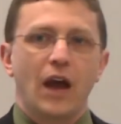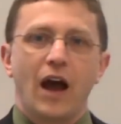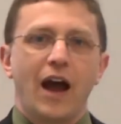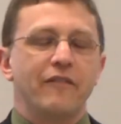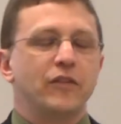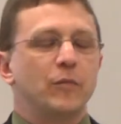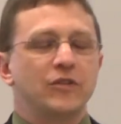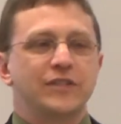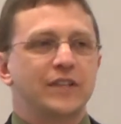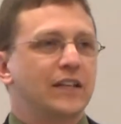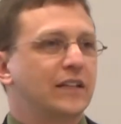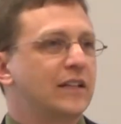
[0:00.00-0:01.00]
I have the
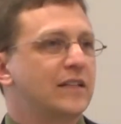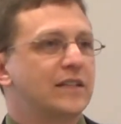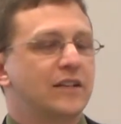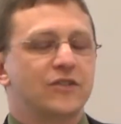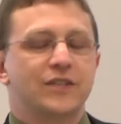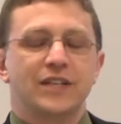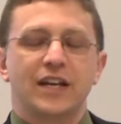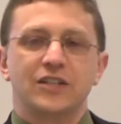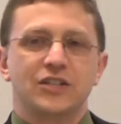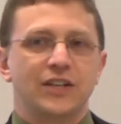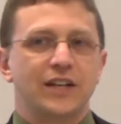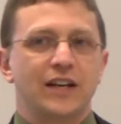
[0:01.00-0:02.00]
most deadliest
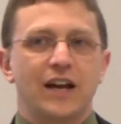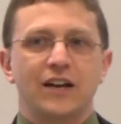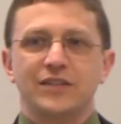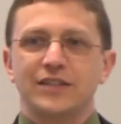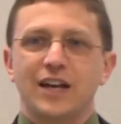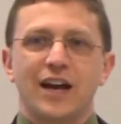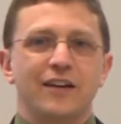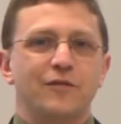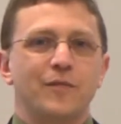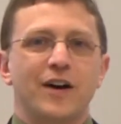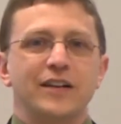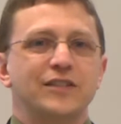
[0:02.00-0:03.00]
intersection outside of
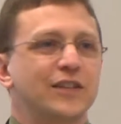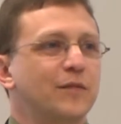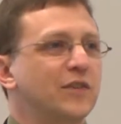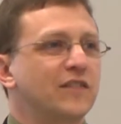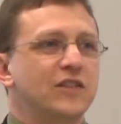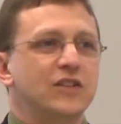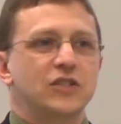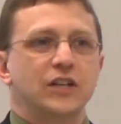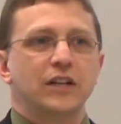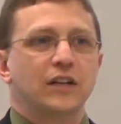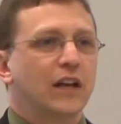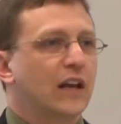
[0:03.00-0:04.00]
my
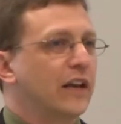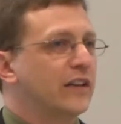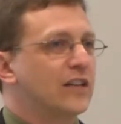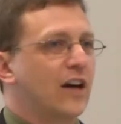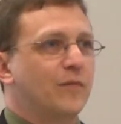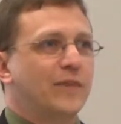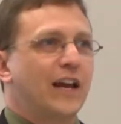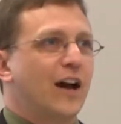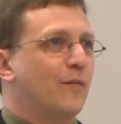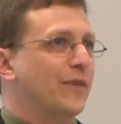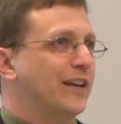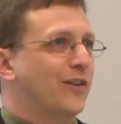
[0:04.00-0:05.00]
subdivision. Tell me
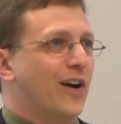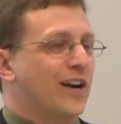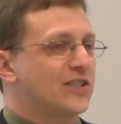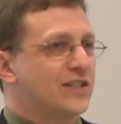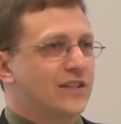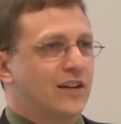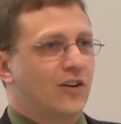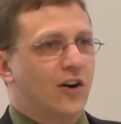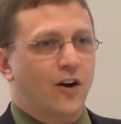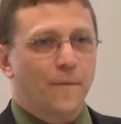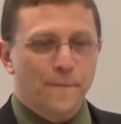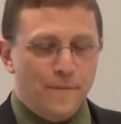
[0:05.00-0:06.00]
how many crashes there
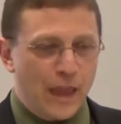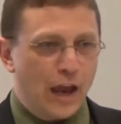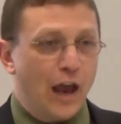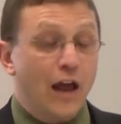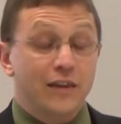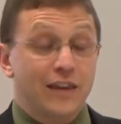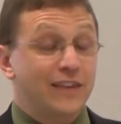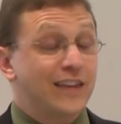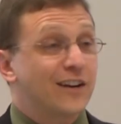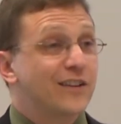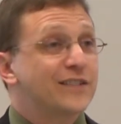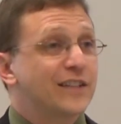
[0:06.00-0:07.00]
are. That
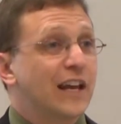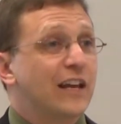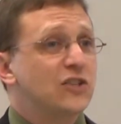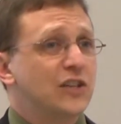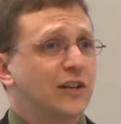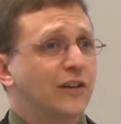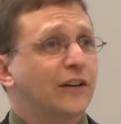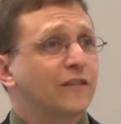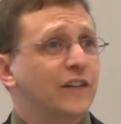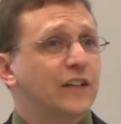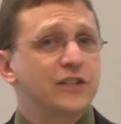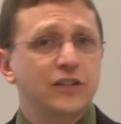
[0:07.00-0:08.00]
there is an engineering
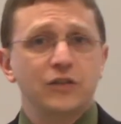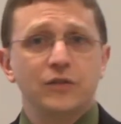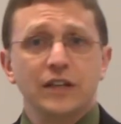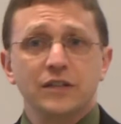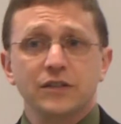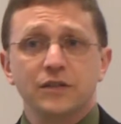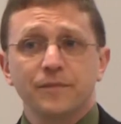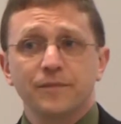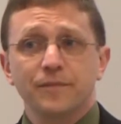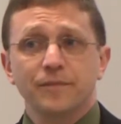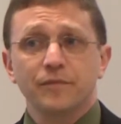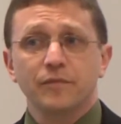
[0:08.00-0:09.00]
fix to this.
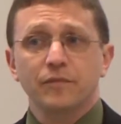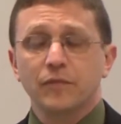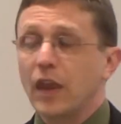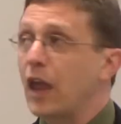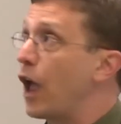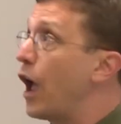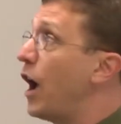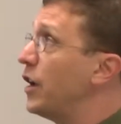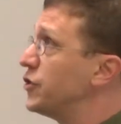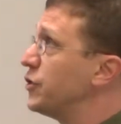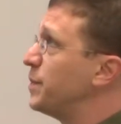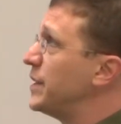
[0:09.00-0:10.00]

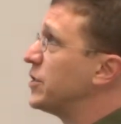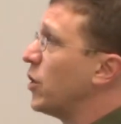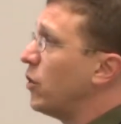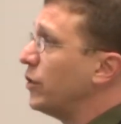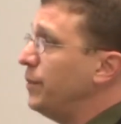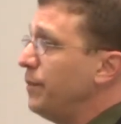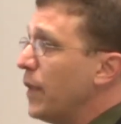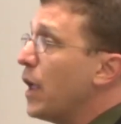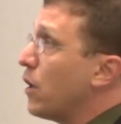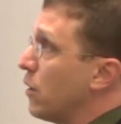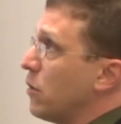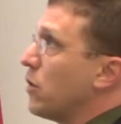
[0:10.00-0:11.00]
And truth be told,
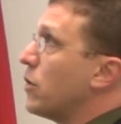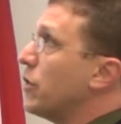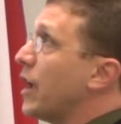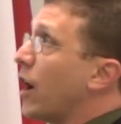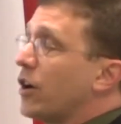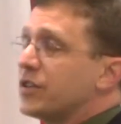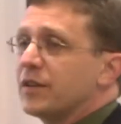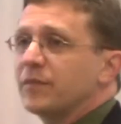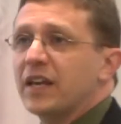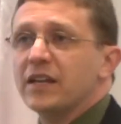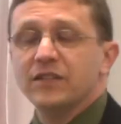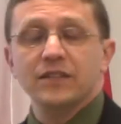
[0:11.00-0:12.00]
there are some
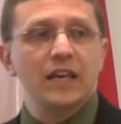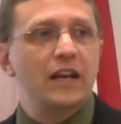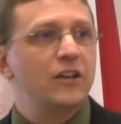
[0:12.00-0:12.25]
cases that